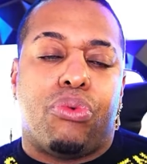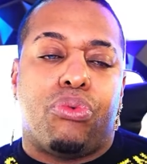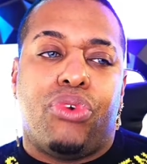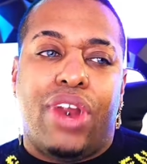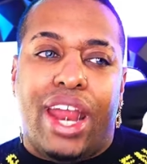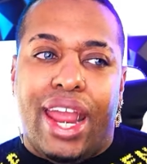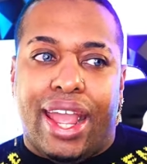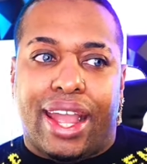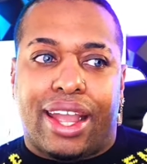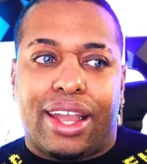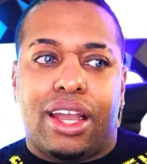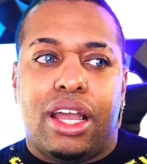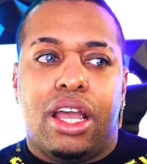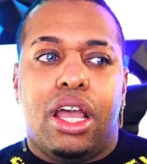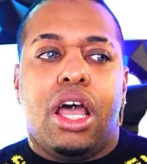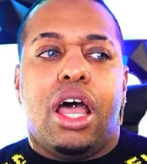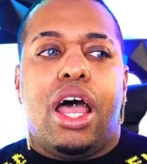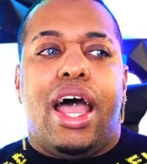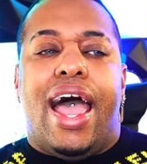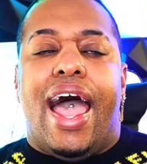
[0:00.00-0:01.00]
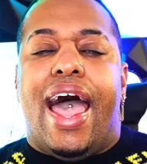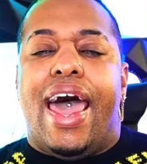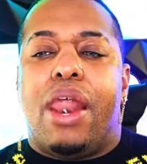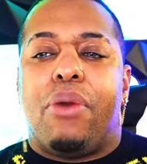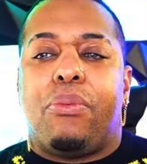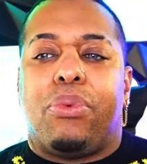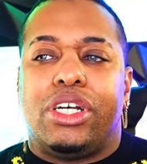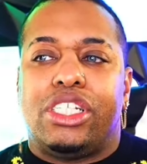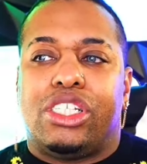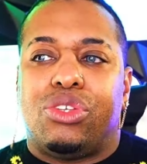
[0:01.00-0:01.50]
Rick. And
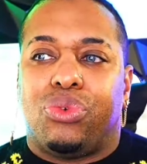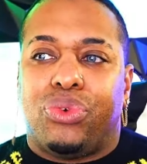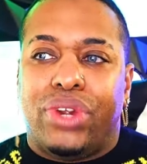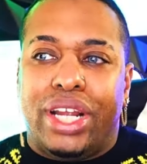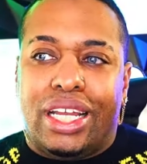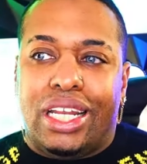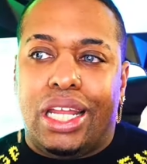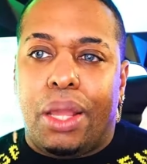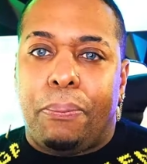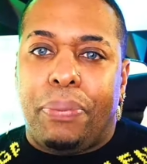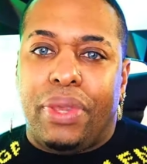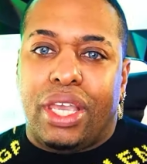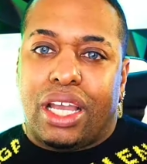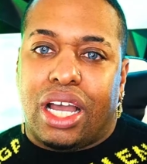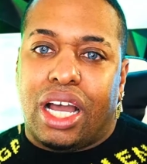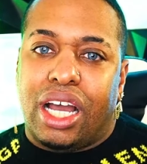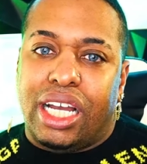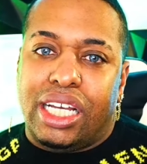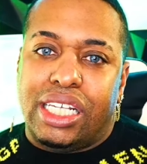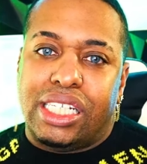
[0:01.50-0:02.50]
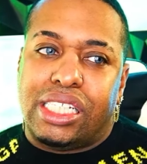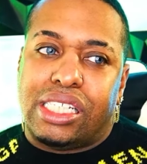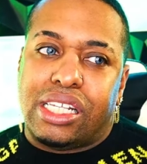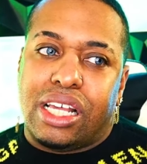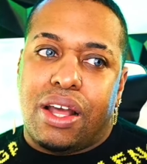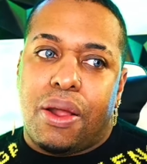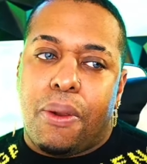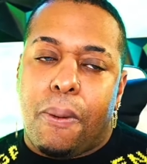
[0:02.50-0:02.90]
it was really because